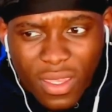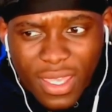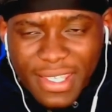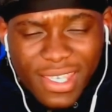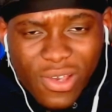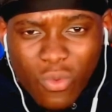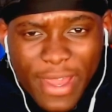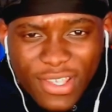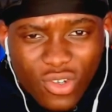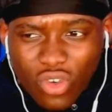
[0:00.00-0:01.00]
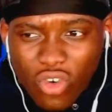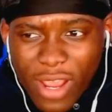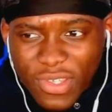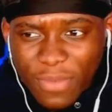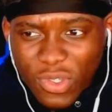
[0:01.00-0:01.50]
Is it a way to draw
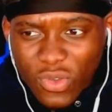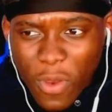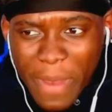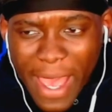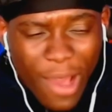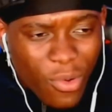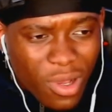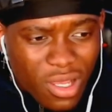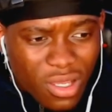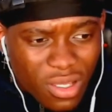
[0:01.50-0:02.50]
out some sort of power?